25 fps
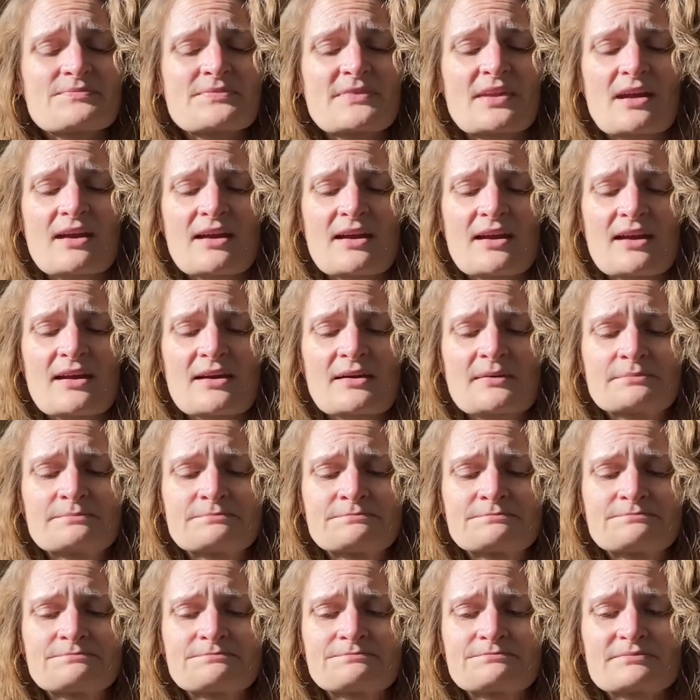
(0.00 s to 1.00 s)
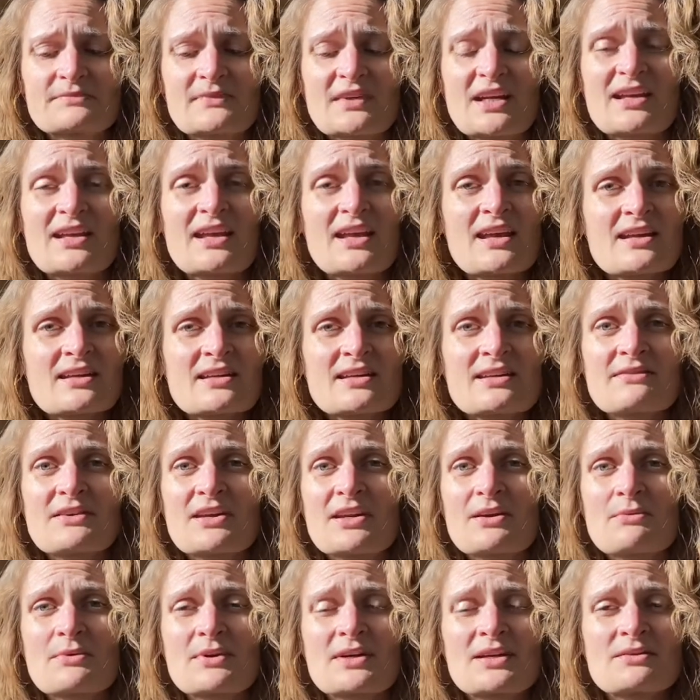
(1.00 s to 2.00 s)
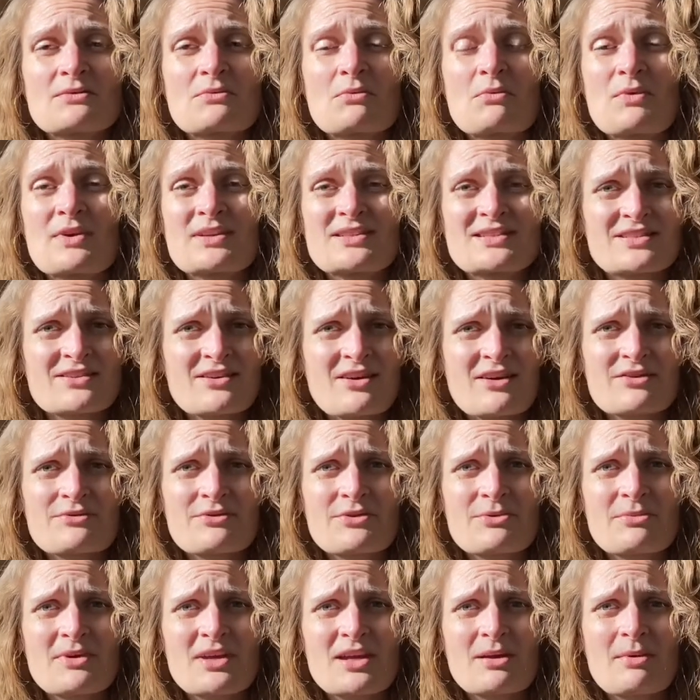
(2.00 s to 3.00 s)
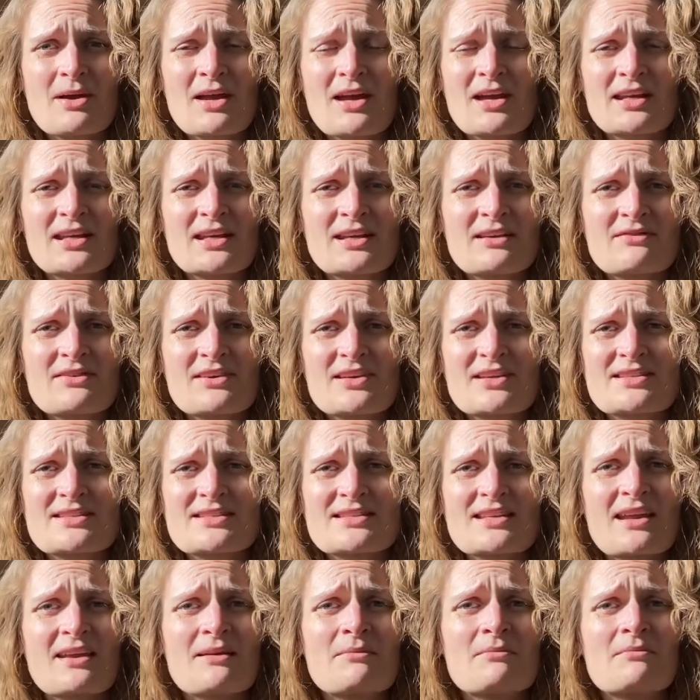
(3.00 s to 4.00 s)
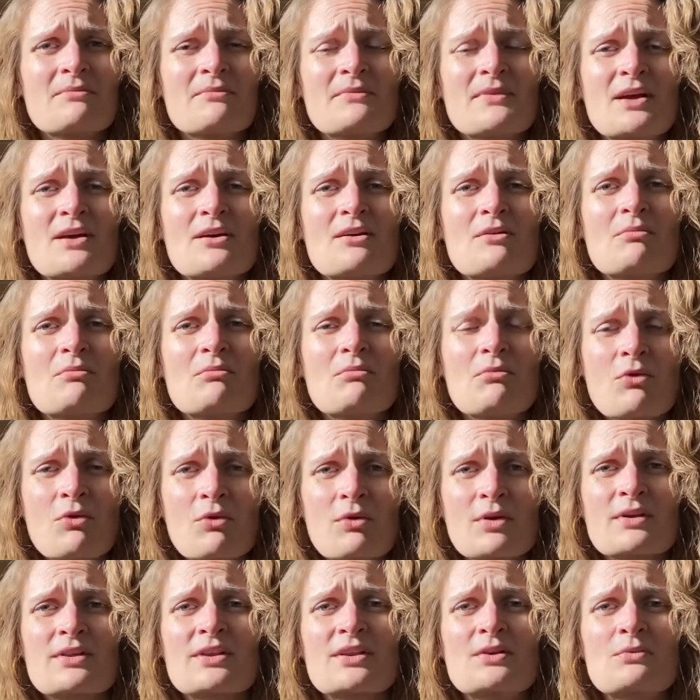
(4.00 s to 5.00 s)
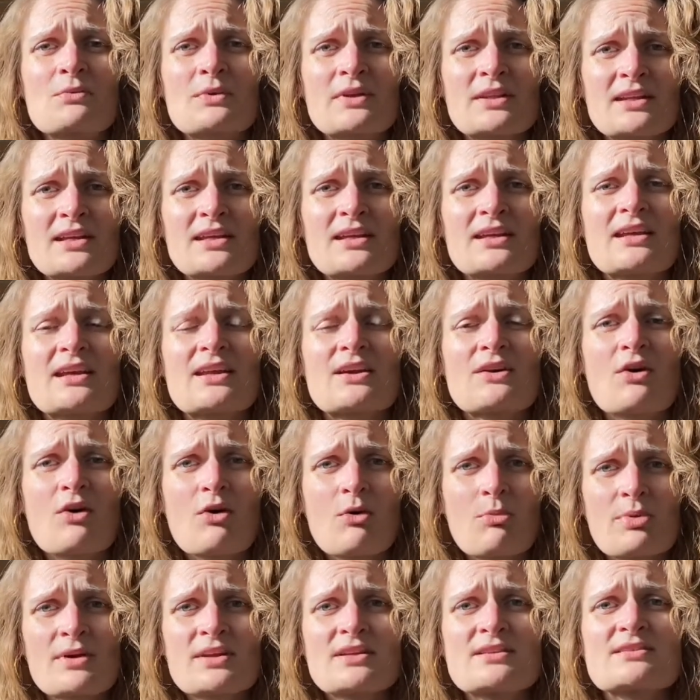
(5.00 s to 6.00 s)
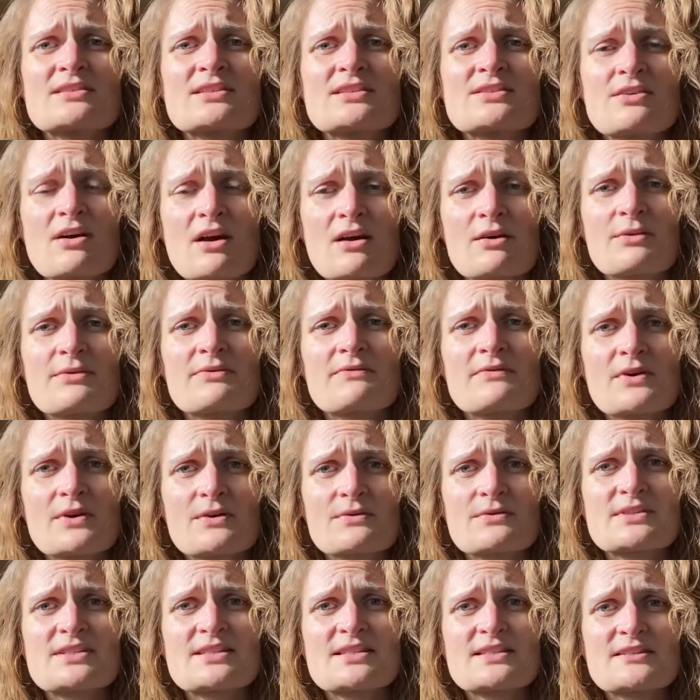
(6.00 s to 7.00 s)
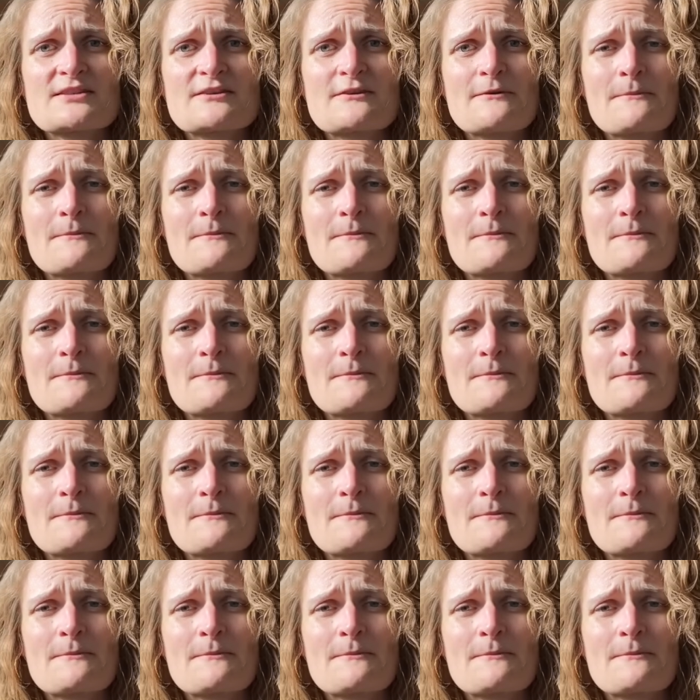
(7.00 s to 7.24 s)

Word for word: Um, again, if anyone wants to talk with me about any of this, I'm more than willing and open to talk with folks.